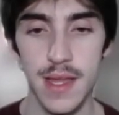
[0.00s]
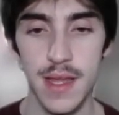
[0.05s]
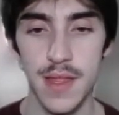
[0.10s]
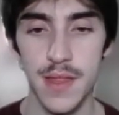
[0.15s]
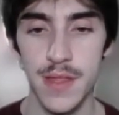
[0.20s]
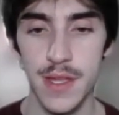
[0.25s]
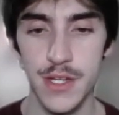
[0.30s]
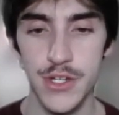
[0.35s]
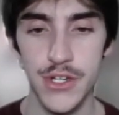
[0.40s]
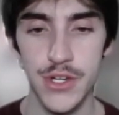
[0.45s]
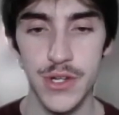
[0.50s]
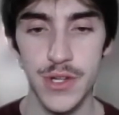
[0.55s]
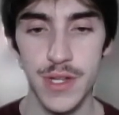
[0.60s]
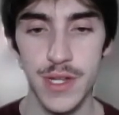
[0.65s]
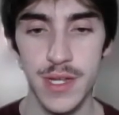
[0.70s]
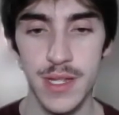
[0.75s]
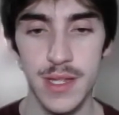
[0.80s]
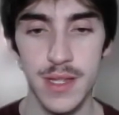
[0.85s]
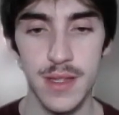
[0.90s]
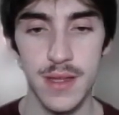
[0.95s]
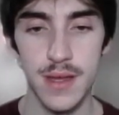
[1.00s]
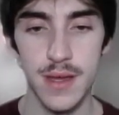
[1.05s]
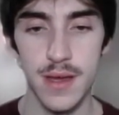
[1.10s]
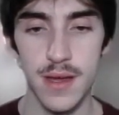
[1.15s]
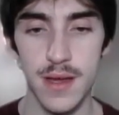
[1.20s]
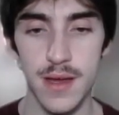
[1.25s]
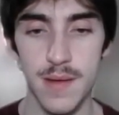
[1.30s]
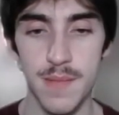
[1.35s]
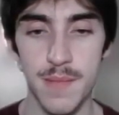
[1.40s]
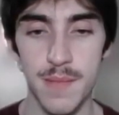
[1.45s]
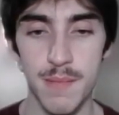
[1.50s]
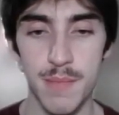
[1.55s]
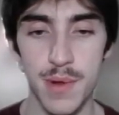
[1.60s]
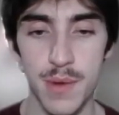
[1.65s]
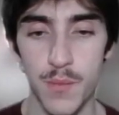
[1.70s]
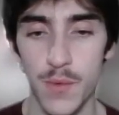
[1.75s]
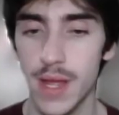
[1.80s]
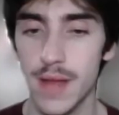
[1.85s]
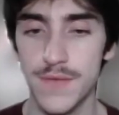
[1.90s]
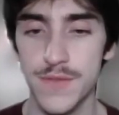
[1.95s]
They shield it, but
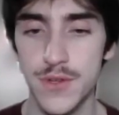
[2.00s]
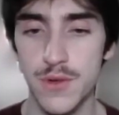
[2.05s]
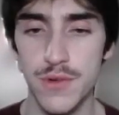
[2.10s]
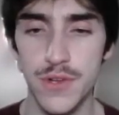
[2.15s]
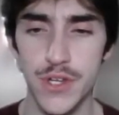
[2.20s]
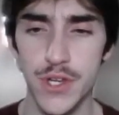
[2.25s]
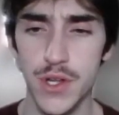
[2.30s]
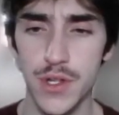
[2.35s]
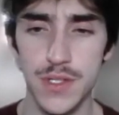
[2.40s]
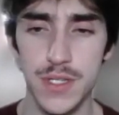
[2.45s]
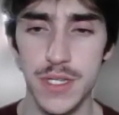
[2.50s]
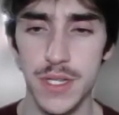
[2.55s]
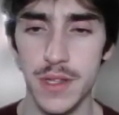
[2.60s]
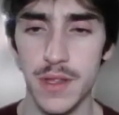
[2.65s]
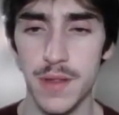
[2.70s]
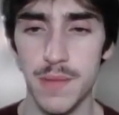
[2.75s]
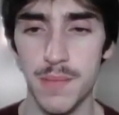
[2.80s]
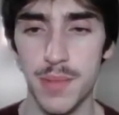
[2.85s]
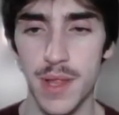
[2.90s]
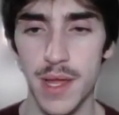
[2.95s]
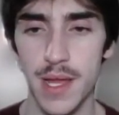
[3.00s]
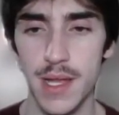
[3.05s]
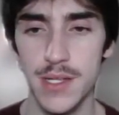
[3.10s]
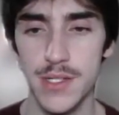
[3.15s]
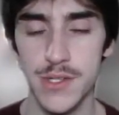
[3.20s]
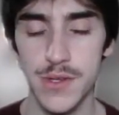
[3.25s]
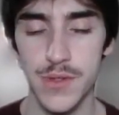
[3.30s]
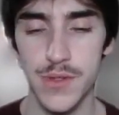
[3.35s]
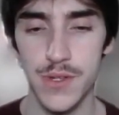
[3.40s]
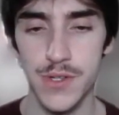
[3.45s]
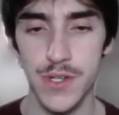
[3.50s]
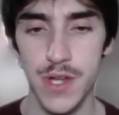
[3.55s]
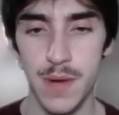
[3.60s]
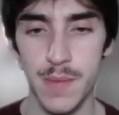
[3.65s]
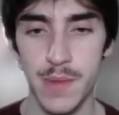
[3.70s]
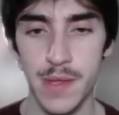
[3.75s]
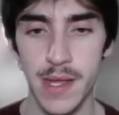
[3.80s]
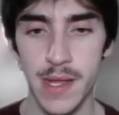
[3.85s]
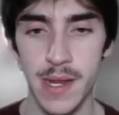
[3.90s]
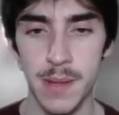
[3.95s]
we have 2 shields still in play, so there's not
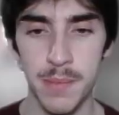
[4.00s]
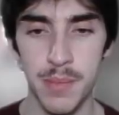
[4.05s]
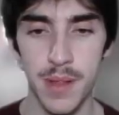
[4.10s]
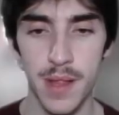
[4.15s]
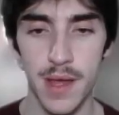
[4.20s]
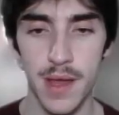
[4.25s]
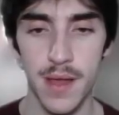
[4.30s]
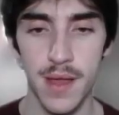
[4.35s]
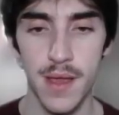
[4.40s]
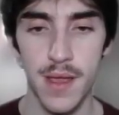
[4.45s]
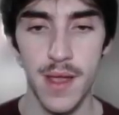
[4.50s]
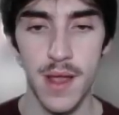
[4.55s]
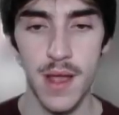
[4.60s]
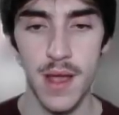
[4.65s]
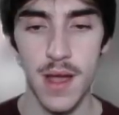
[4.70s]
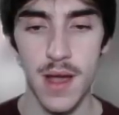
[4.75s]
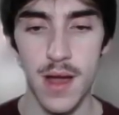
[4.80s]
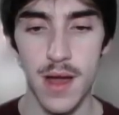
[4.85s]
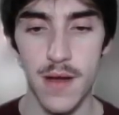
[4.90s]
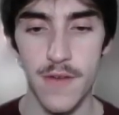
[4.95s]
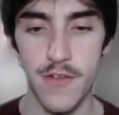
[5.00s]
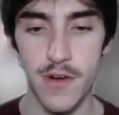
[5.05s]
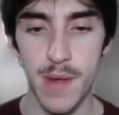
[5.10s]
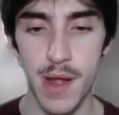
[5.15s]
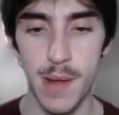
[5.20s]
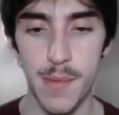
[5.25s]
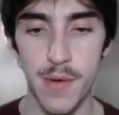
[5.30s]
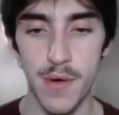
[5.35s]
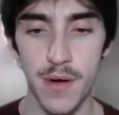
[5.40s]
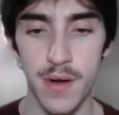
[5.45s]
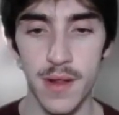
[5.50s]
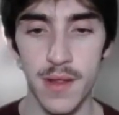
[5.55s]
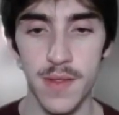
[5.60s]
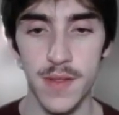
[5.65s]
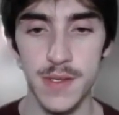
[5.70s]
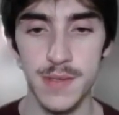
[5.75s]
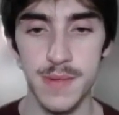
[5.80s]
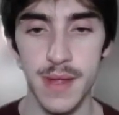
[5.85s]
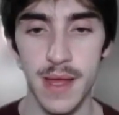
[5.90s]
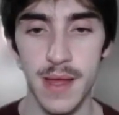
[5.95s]
really any play for my opponent in
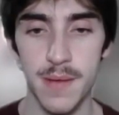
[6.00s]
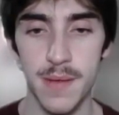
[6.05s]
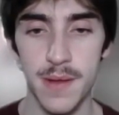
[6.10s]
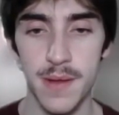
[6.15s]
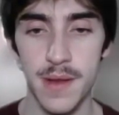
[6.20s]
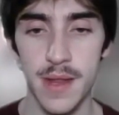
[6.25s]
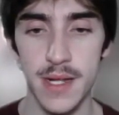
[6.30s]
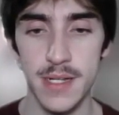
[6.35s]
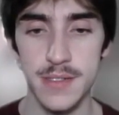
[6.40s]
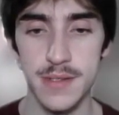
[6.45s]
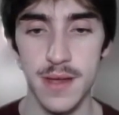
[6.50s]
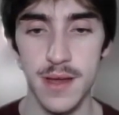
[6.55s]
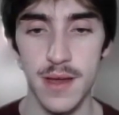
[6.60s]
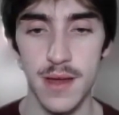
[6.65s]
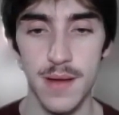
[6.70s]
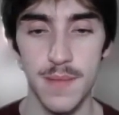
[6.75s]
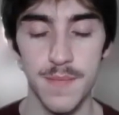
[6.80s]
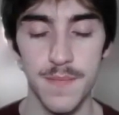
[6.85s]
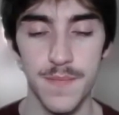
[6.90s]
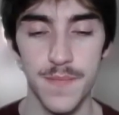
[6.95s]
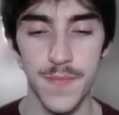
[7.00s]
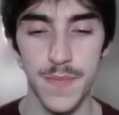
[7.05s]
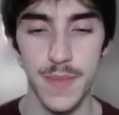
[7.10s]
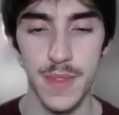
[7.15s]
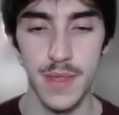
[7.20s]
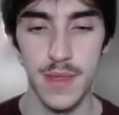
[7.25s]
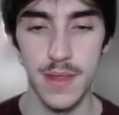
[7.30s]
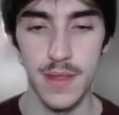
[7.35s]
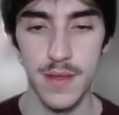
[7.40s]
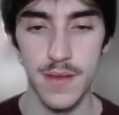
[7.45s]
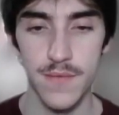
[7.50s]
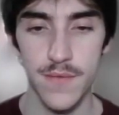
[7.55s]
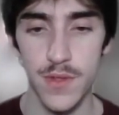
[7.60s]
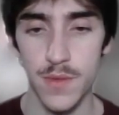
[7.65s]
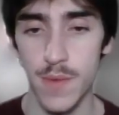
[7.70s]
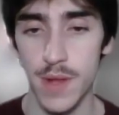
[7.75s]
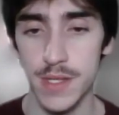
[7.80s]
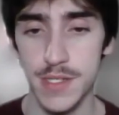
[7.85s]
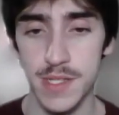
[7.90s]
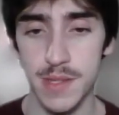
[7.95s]
this for the
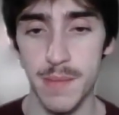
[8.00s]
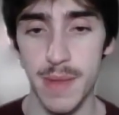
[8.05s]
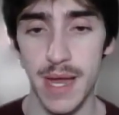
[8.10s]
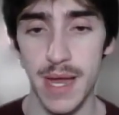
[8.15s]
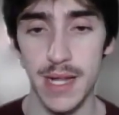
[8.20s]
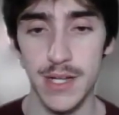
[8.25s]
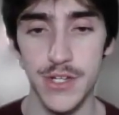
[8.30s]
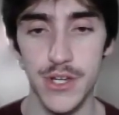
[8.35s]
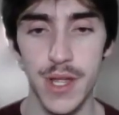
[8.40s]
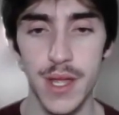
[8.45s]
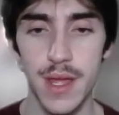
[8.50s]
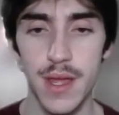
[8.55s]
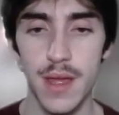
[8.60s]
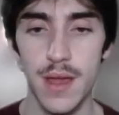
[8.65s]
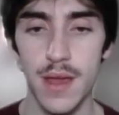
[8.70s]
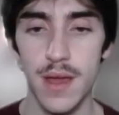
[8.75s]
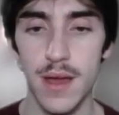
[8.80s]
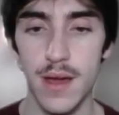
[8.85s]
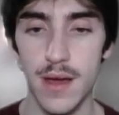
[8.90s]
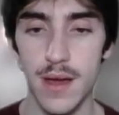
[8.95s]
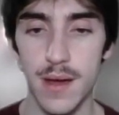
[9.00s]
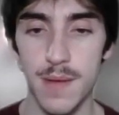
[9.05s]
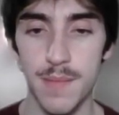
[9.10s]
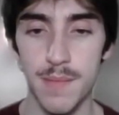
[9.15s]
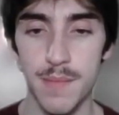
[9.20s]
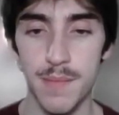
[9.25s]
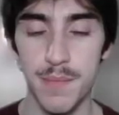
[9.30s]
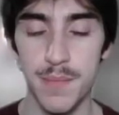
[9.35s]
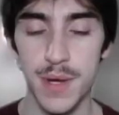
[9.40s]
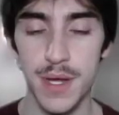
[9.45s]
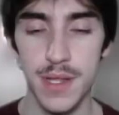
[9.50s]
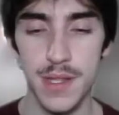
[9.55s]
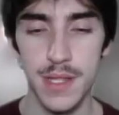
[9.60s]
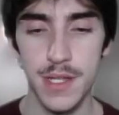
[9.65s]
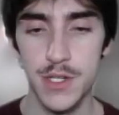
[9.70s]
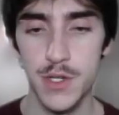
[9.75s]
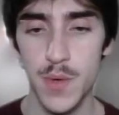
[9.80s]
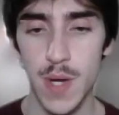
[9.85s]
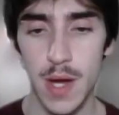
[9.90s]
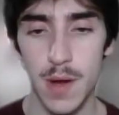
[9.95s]
rest of the match. But they
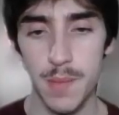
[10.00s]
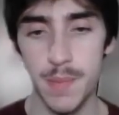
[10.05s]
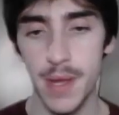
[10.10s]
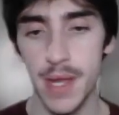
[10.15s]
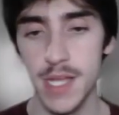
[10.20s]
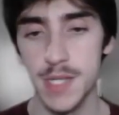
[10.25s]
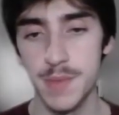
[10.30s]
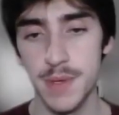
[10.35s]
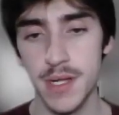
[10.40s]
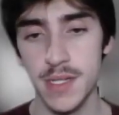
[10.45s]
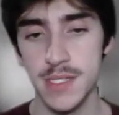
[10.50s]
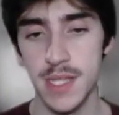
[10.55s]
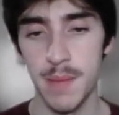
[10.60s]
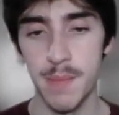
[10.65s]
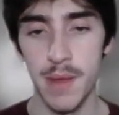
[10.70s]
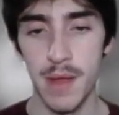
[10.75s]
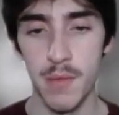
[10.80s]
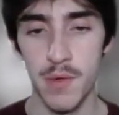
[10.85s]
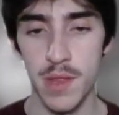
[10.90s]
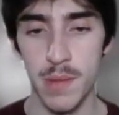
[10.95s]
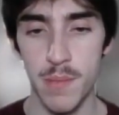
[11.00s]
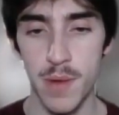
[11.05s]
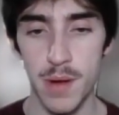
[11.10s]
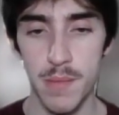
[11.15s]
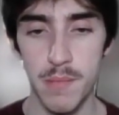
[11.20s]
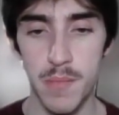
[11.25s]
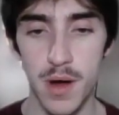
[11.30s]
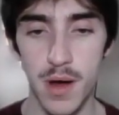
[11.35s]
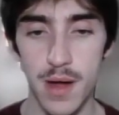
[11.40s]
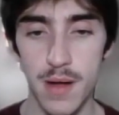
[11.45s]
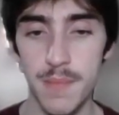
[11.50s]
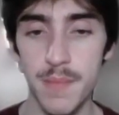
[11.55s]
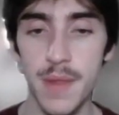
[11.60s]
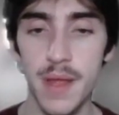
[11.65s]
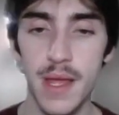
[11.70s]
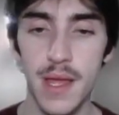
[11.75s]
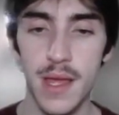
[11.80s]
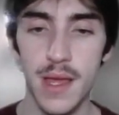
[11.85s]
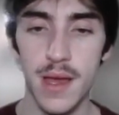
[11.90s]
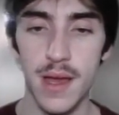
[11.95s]
do outpace because they bait with a Mud Bomb.
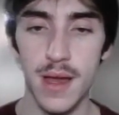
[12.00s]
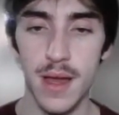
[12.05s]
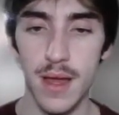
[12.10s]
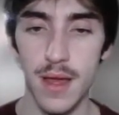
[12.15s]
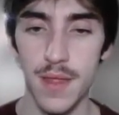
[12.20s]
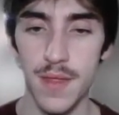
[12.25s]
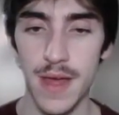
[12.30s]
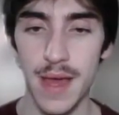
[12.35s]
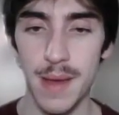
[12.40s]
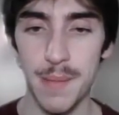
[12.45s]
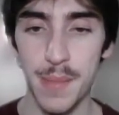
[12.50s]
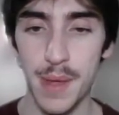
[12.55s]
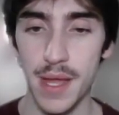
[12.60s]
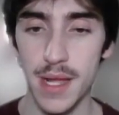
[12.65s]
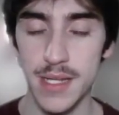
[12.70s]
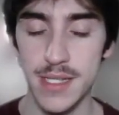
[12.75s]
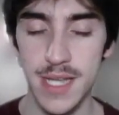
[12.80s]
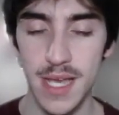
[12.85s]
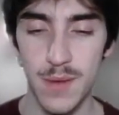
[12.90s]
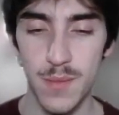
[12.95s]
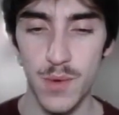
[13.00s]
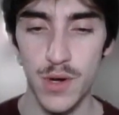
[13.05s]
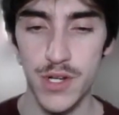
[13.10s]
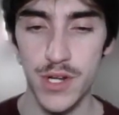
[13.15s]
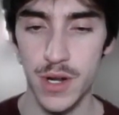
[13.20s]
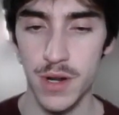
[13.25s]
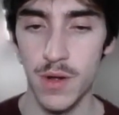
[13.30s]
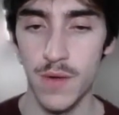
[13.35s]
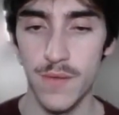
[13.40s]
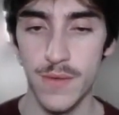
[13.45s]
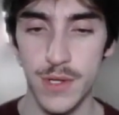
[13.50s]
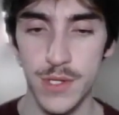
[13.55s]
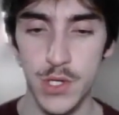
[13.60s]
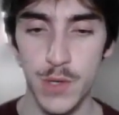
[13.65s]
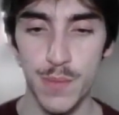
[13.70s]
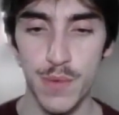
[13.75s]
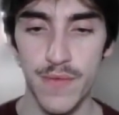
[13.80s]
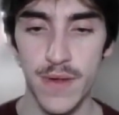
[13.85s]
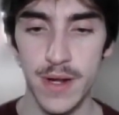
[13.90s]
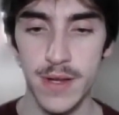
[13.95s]
That being said, we're just going to go for a
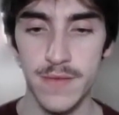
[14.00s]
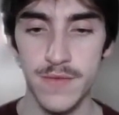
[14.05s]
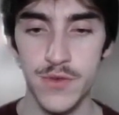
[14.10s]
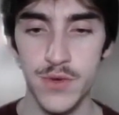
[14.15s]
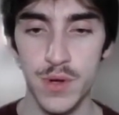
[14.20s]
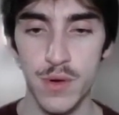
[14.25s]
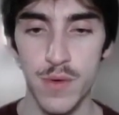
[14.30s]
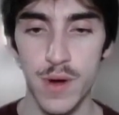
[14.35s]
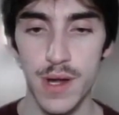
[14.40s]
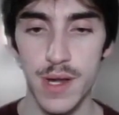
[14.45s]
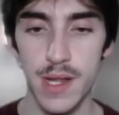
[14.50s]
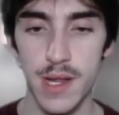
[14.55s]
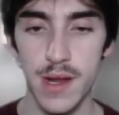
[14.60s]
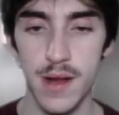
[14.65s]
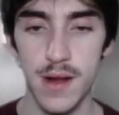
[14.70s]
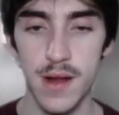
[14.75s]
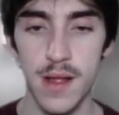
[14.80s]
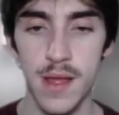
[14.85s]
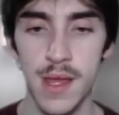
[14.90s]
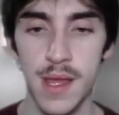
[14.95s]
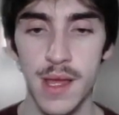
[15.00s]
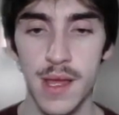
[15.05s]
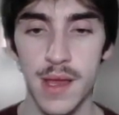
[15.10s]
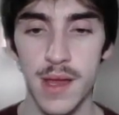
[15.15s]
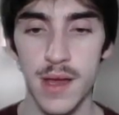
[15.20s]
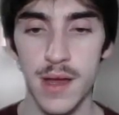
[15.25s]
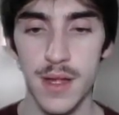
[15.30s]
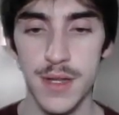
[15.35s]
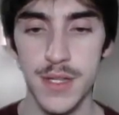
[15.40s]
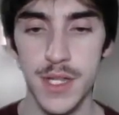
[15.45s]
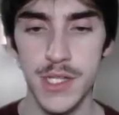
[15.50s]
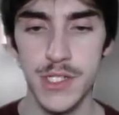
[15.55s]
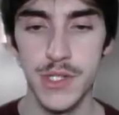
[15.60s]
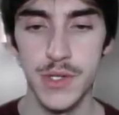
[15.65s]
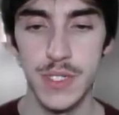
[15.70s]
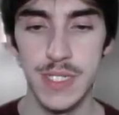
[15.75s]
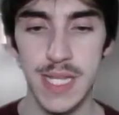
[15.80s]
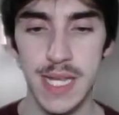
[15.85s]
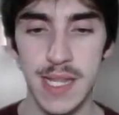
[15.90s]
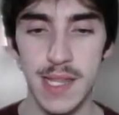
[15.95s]
super effective Drill Run here. It does
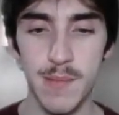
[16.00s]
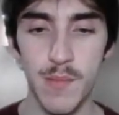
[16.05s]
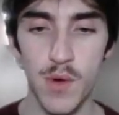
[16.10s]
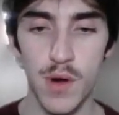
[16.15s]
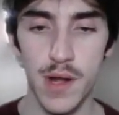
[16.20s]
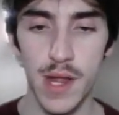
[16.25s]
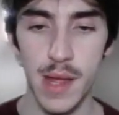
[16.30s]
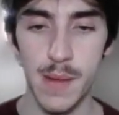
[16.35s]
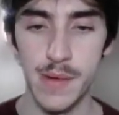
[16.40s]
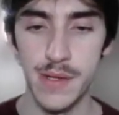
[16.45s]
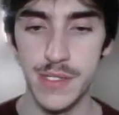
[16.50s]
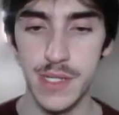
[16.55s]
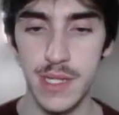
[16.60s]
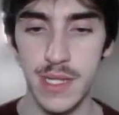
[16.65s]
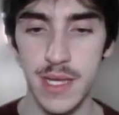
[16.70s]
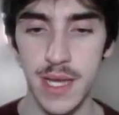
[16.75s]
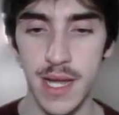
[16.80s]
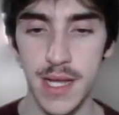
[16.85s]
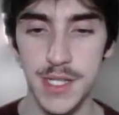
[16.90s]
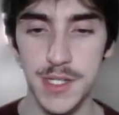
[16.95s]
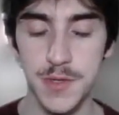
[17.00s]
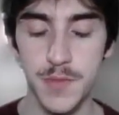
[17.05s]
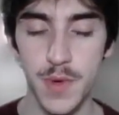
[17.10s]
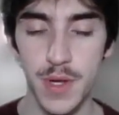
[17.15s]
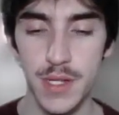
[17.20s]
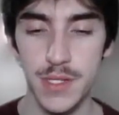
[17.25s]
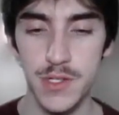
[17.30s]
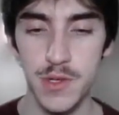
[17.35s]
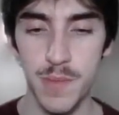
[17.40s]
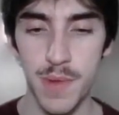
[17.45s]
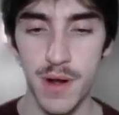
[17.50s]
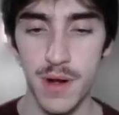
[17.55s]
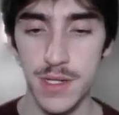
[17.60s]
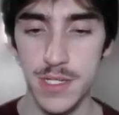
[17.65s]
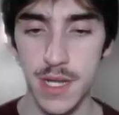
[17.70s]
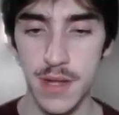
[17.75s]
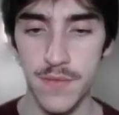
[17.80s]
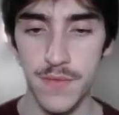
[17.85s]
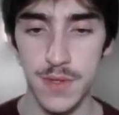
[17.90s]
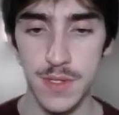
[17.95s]
do slightly more damage than the Icy Wind, so better
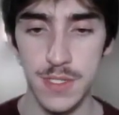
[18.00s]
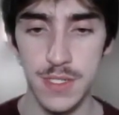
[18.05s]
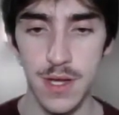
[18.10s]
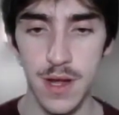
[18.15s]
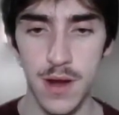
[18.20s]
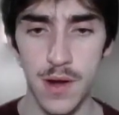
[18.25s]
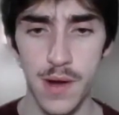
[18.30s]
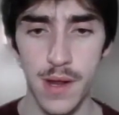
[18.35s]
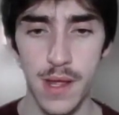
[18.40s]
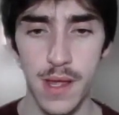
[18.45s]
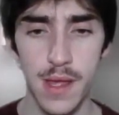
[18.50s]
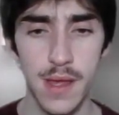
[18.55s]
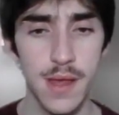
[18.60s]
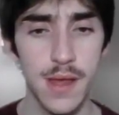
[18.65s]
safe than sorry.